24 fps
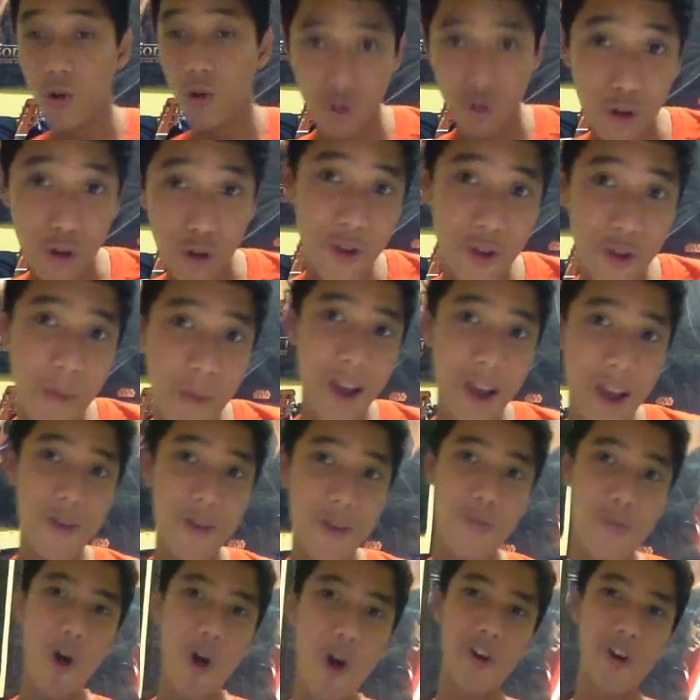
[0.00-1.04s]
you my
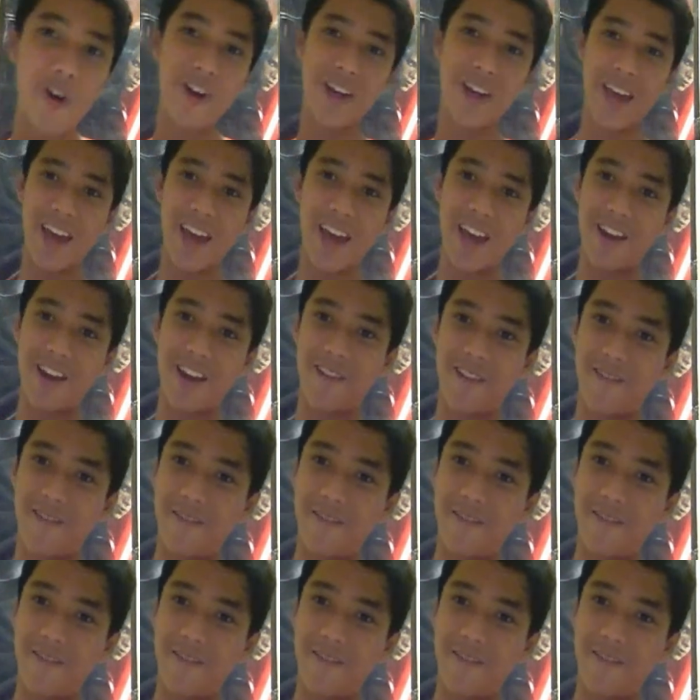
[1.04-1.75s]
reward again.